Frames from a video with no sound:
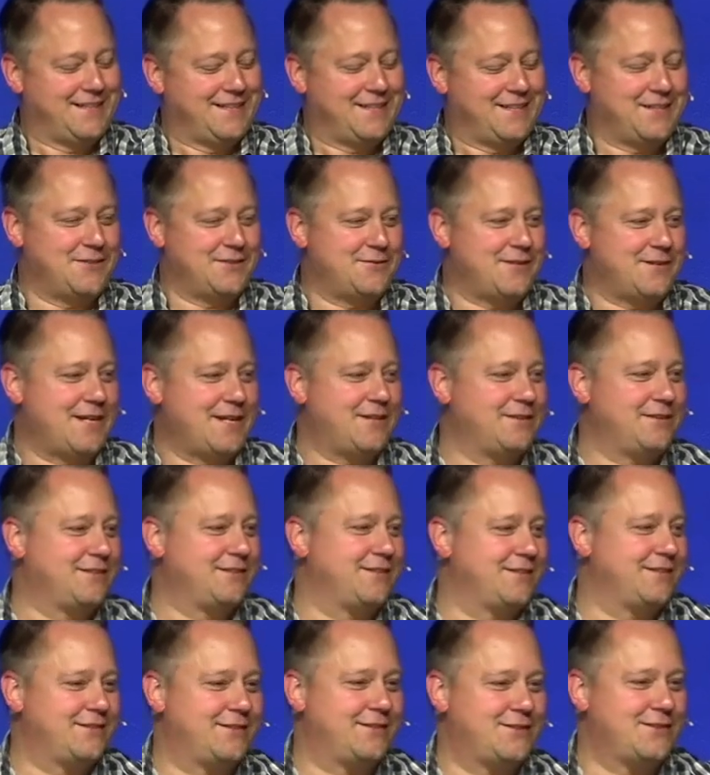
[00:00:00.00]
around.
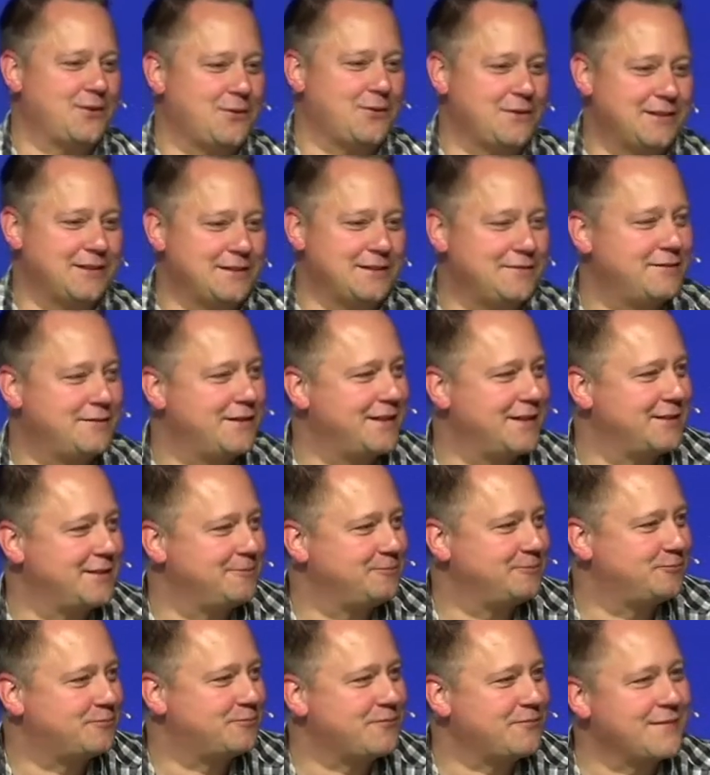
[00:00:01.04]
It's totally fine.
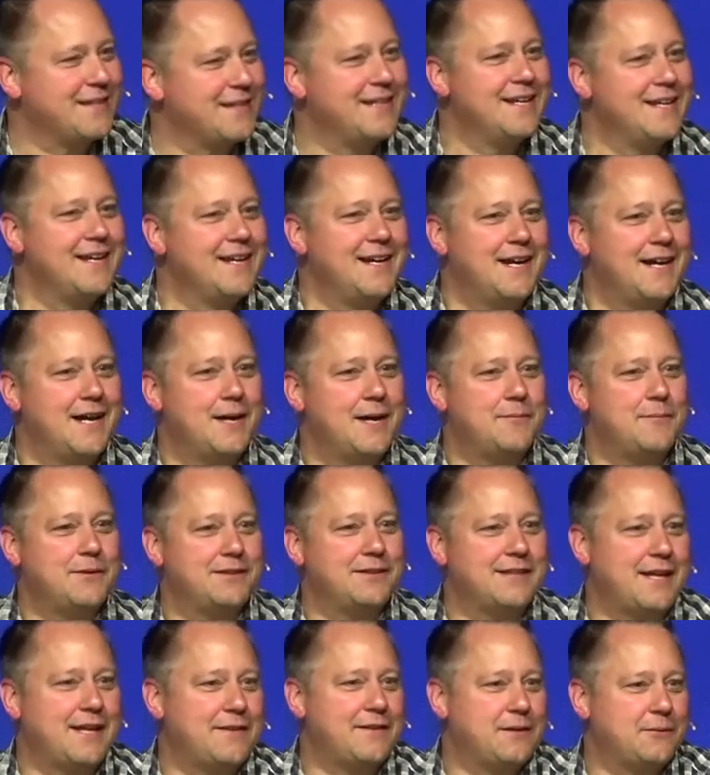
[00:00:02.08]
Uh,
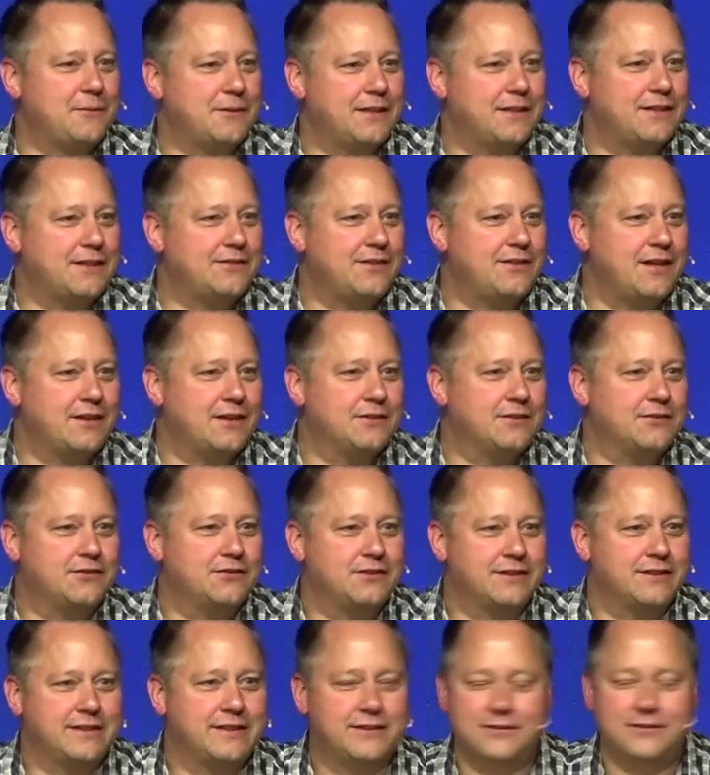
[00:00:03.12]
but I think we're going to get Tacos
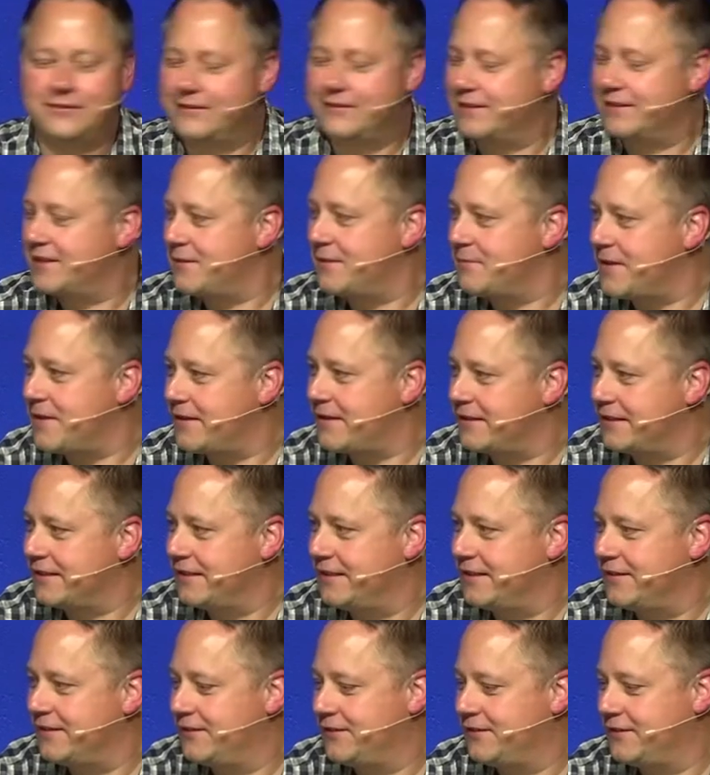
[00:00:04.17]
Cholitos to come out
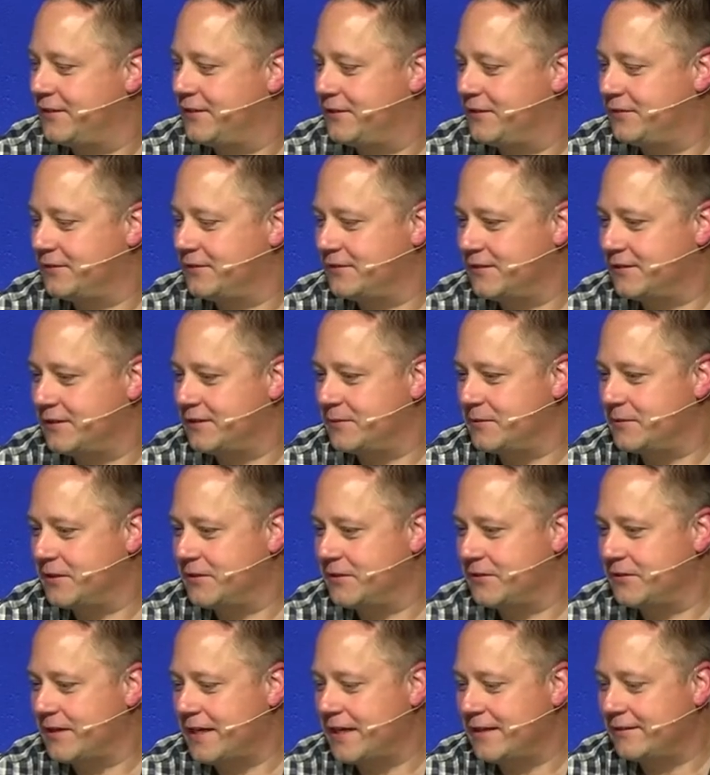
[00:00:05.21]
again. So it's going to be
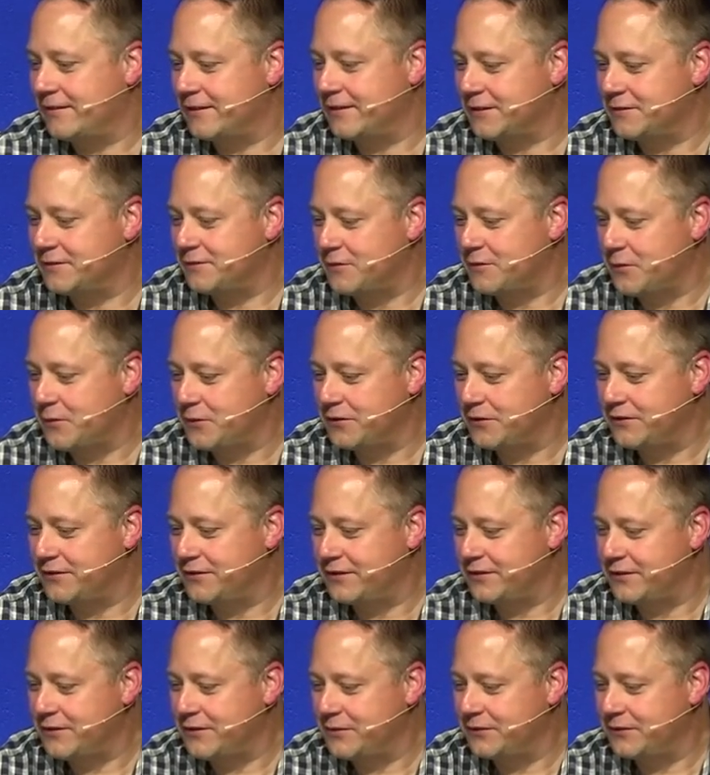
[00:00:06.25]
great. Looking forward
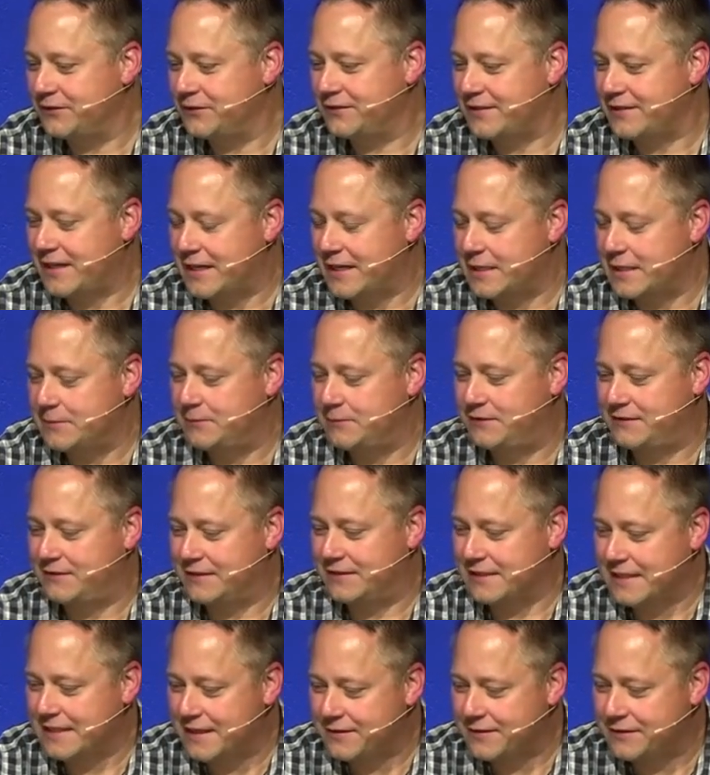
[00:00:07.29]
to those times
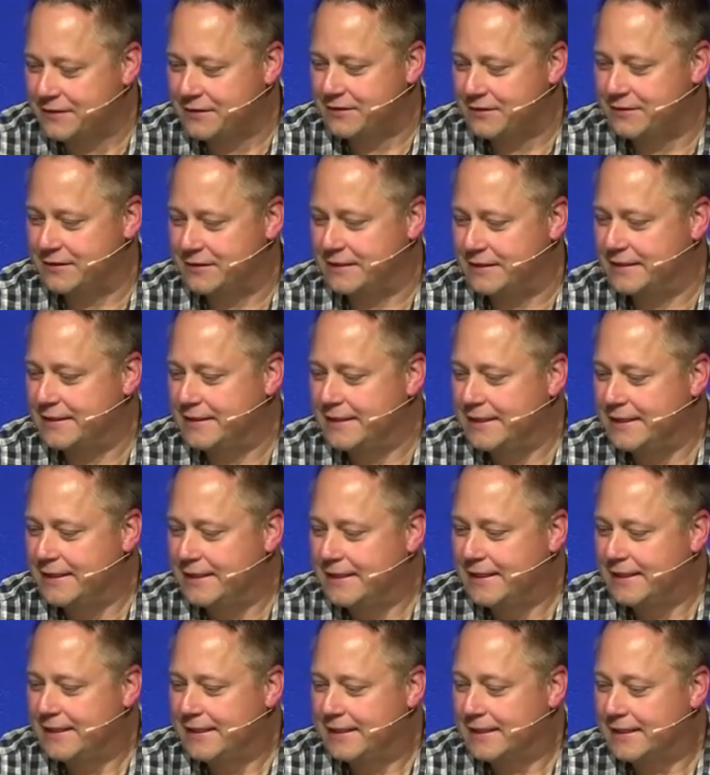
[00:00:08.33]
together. And
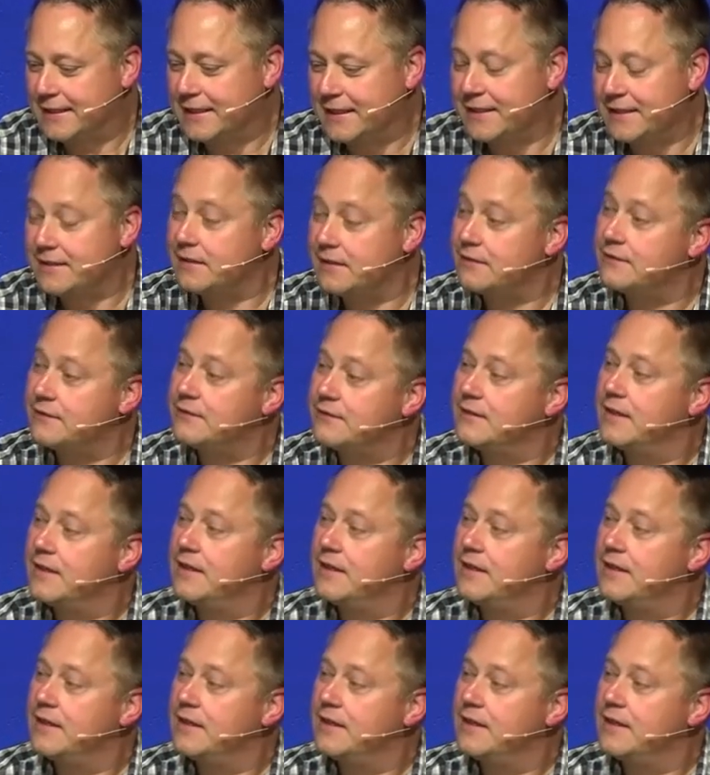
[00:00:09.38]
again, it's